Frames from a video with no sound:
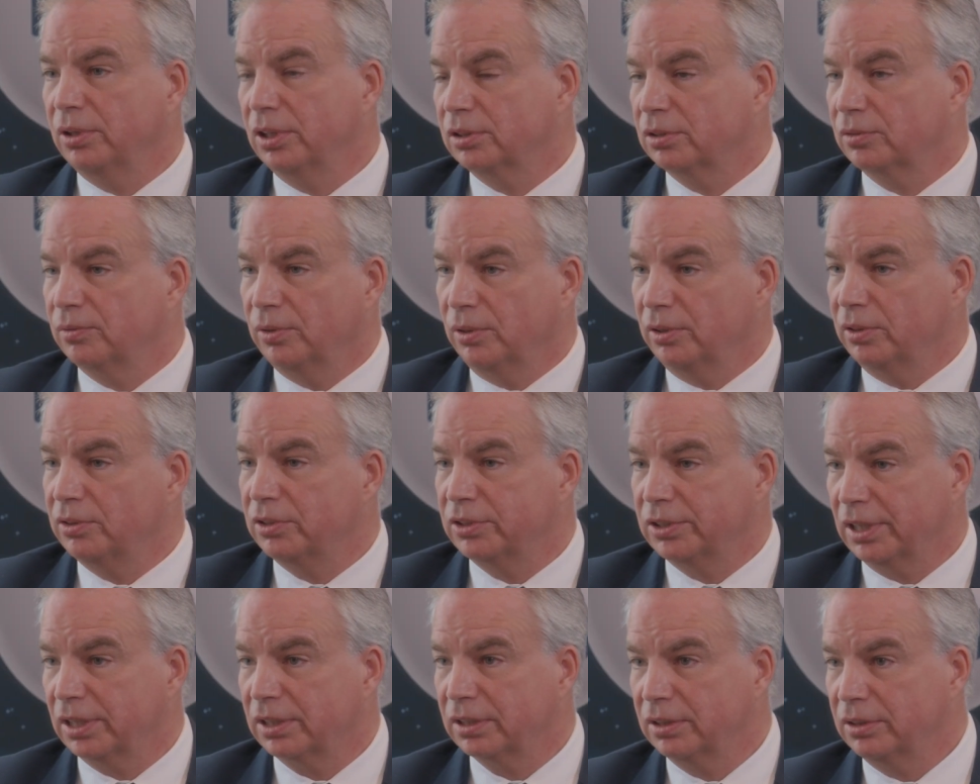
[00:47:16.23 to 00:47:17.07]
that's full of
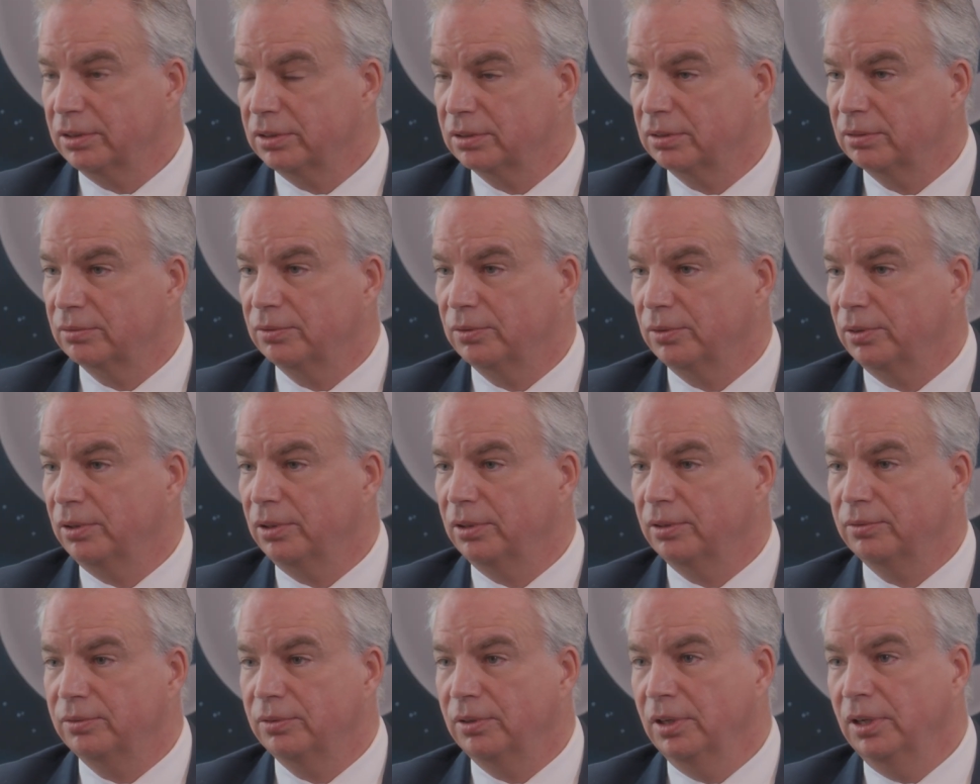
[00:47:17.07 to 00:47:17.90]
sickness and
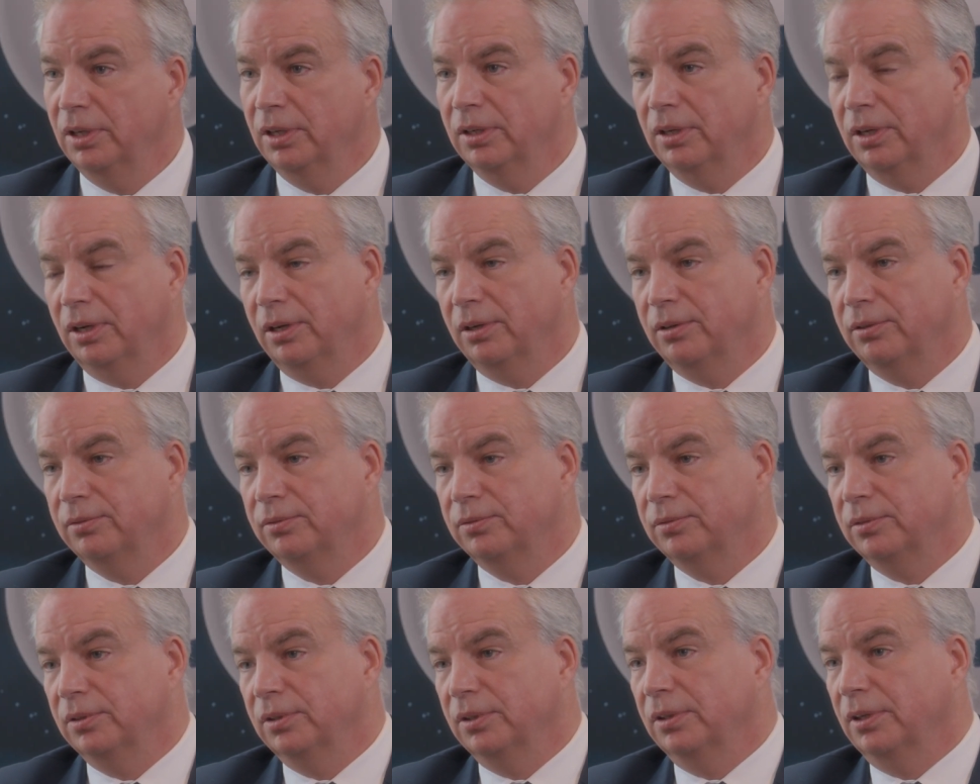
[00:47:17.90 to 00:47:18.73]
full
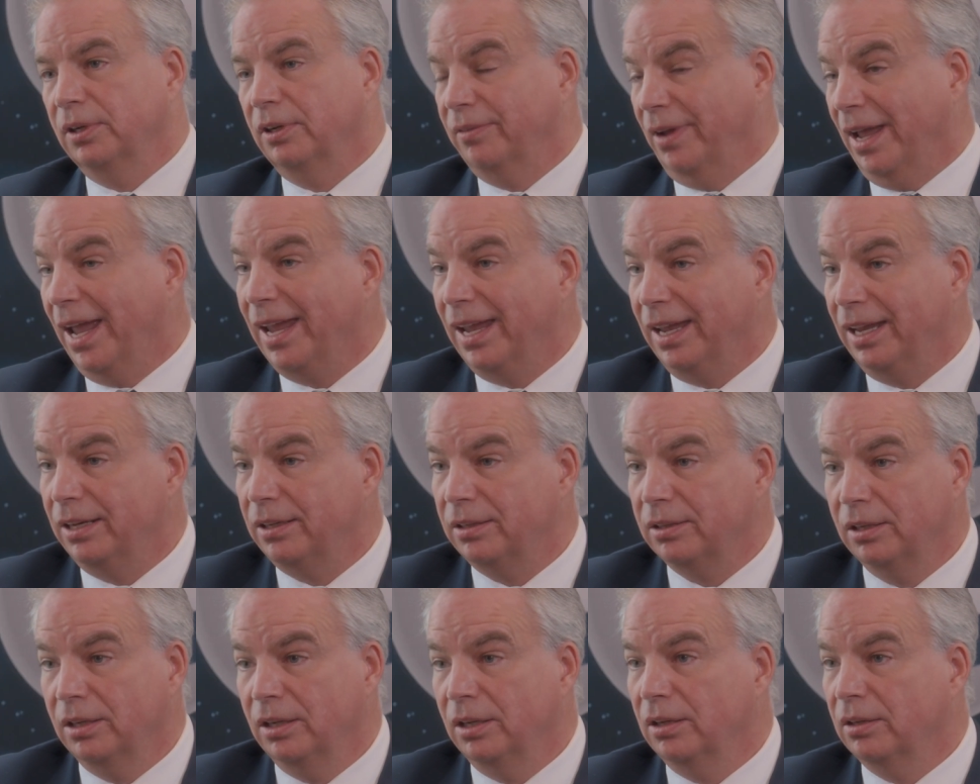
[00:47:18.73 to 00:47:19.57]
of hate,